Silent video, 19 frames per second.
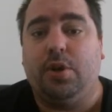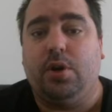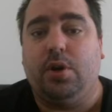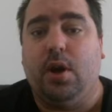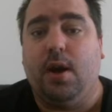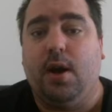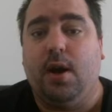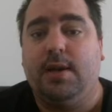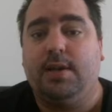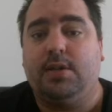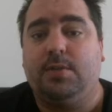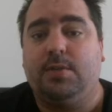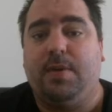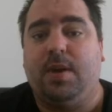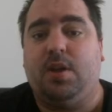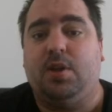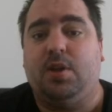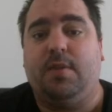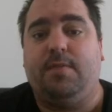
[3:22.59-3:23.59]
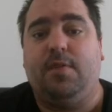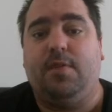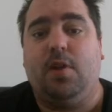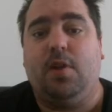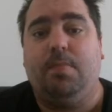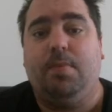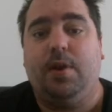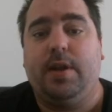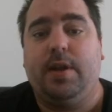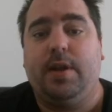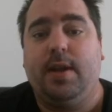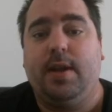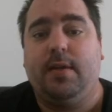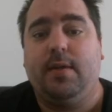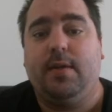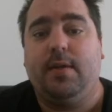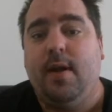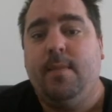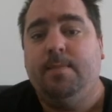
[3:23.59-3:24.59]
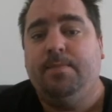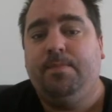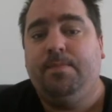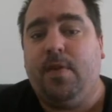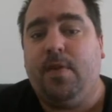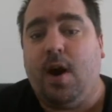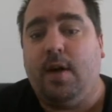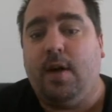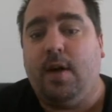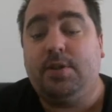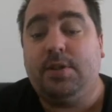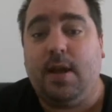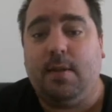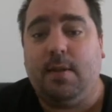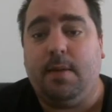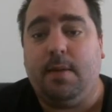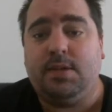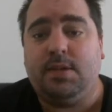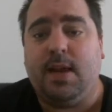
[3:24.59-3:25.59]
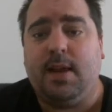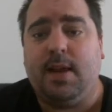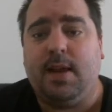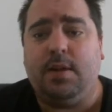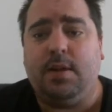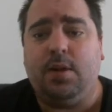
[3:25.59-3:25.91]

All right, because if you're putting in 5 or 10%,